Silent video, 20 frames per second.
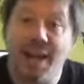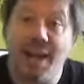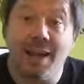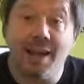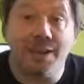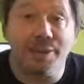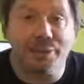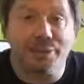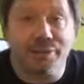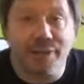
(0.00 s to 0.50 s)

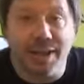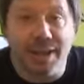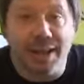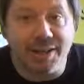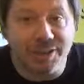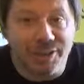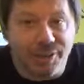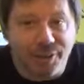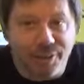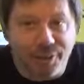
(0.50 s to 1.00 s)
and it was
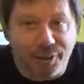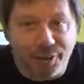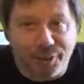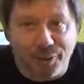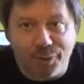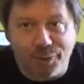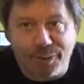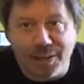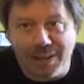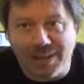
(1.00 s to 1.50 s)
actually
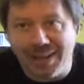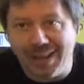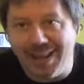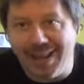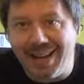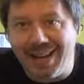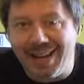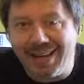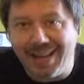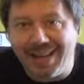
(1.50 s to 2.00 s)
recorded
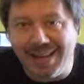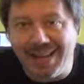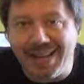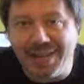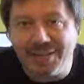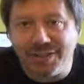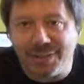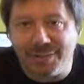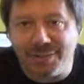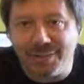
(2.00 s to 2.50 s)
in the
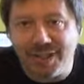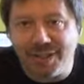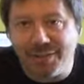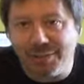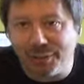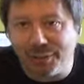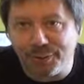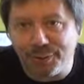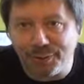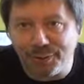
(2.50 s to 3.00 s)

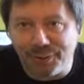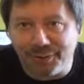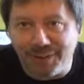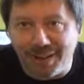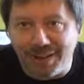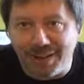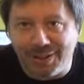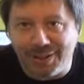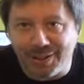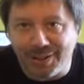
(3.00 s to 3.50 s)
Esoteric Order of
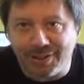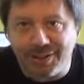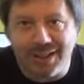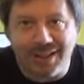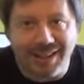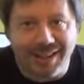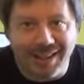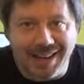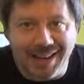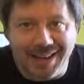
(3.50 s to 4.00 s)
Dagon
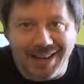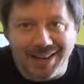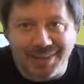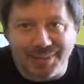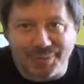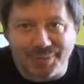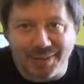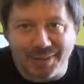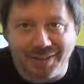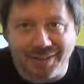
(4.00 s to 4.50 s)
in
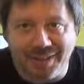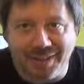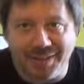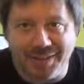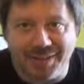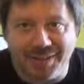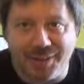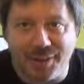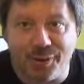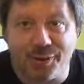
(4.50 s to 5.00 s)
Innsmouth
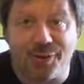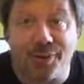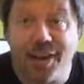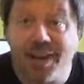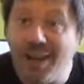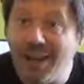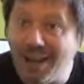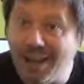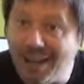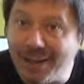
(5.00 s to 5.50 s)
itself,
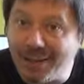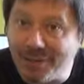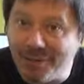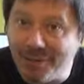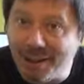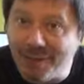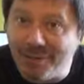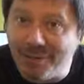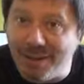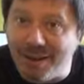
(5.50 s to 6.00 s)
at
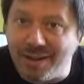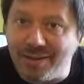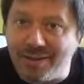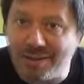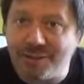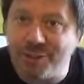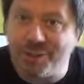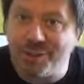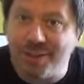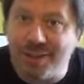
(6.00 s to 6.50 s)
great
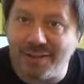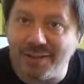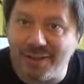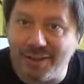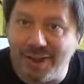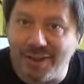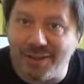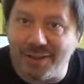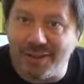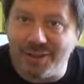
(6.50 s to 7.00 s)
risk to our
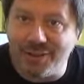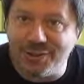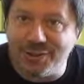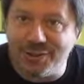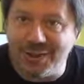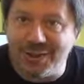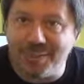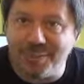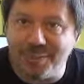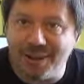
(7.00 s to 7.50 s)
sound
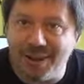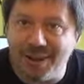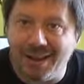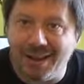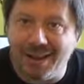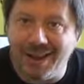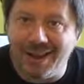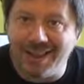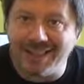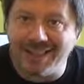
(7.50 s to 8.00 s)
engineer, might
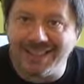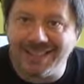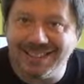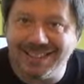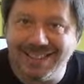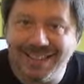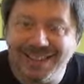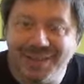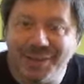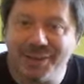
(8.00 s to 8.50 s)
I add.
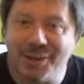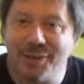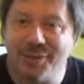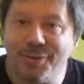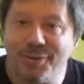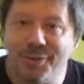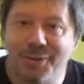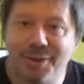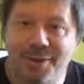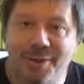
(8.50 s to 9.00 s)
So
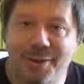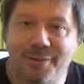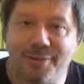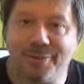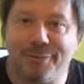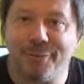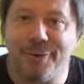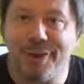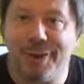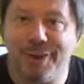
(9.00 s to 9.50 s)
if you want to grab
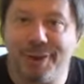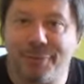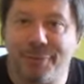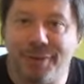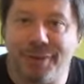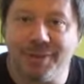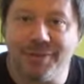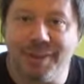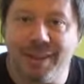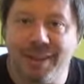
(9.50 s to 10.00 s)
a free
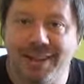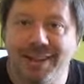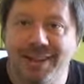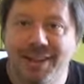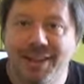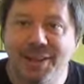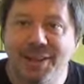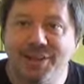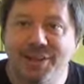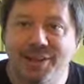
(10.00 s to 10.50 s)
copy of that,
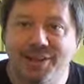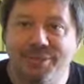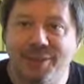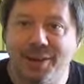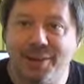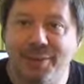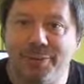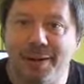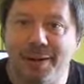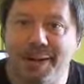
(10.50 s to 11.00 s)
just
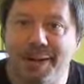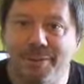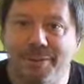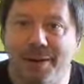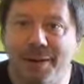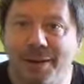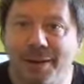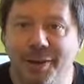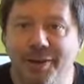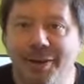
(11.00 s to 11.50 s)
follow the link
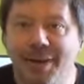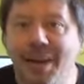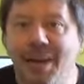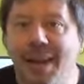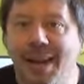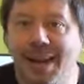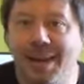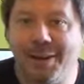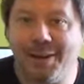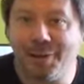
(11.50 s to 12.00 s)
below,
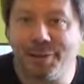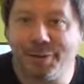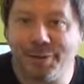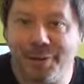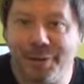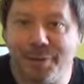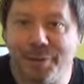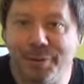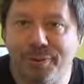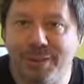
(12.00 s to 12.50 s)
and I'll
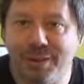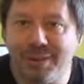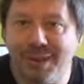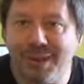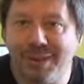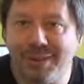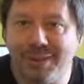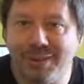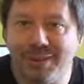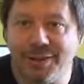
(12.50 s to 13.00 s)
also put
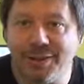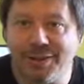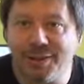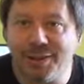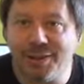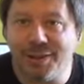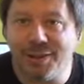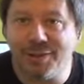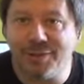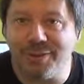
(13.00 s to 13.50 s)
it in
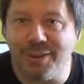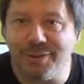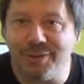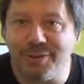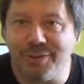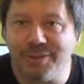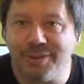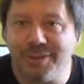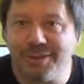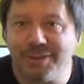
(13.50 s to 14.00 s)
the show
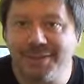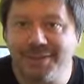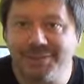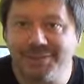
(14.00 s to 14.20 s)
notes.